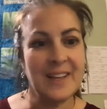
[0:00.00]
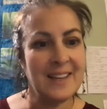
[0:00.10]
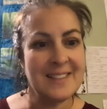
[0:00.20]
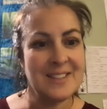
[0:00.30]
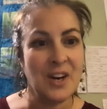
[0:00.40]

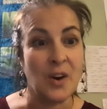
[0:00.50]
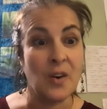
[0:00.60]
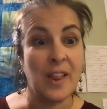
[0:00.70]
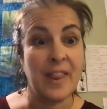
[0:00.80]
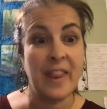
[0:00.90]
So
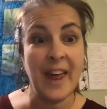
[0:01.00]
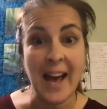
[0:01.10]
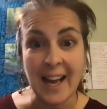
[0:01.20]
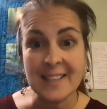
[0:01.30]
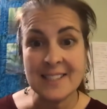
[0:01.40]

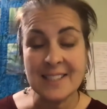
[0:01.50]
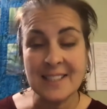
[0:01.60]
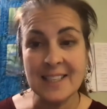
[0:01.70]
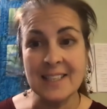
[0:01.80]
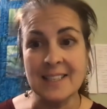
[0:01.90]
that
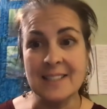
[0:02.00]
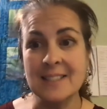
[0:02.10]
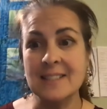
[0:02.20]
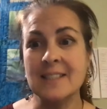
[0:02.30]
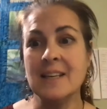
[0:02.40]

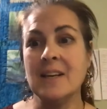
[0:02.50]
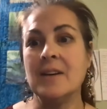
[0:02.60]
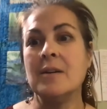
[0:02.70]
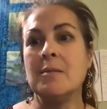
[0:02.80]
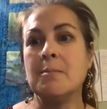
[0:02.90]
is
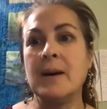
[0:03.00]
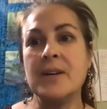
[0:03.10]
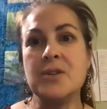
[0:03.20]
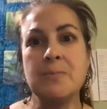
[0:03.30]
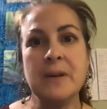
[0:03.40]
my
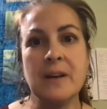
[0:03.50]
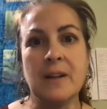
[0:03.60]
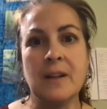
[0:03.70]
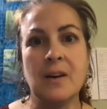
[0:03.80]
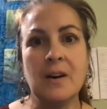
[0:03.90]

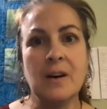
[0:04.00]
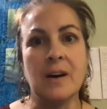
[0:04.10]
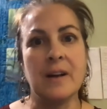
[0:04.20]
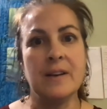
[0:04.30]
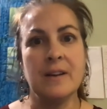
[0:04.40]
spiel
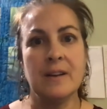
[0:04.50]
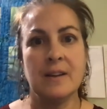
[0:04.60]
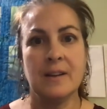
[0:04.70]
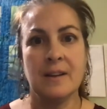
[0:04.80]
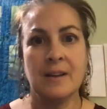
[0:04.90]
on
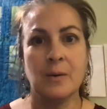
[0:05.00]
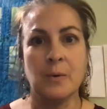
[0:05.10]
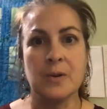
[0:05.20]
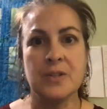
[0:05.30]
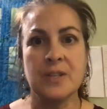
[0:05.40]

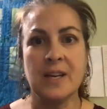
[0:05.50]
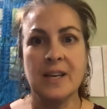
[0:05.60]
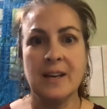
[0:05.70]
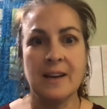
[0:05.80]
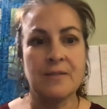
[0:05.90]
word
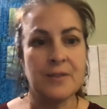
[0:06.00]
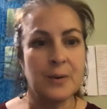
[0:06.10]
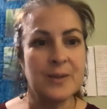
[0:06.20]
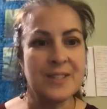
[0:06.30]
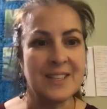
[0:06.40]
study and
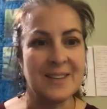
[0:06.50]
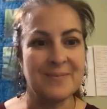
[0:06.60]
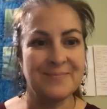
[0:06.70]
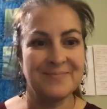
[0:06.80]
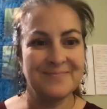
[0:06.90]
fluency.
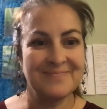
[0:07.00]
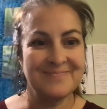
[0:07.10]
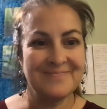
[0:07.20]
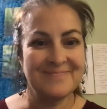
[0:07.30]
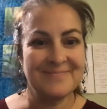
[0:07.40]

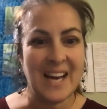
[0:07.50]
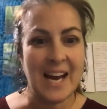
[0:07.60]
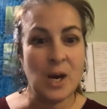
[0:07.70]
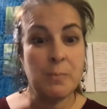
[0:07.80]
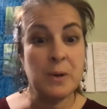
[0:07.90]
I
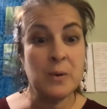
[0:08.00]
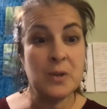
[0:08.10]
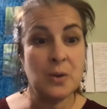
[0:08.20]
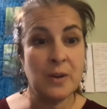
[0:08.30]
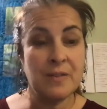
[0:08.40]
hope you
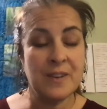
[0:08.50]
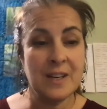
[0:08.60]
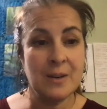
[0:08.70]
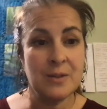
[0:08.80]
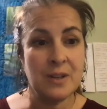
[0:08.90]
enjoy the
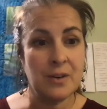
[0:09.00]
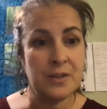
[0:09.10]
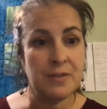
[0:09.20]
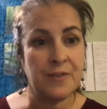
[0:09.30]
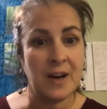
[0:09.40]
videos that are
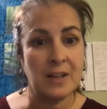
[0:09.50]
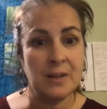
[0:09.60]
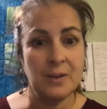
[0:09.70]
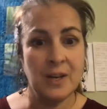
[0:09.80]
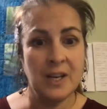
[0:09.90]
to follow